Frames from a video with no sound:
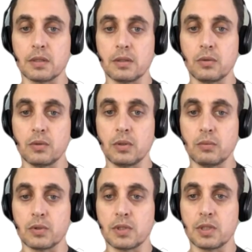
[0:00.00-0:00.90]
You
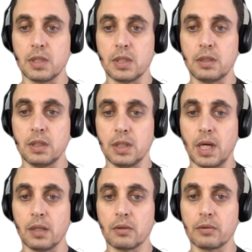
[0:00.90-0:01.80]
would see the
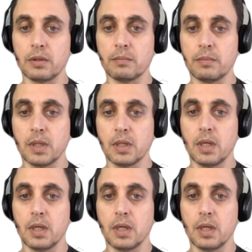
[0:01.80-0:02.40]
algorithm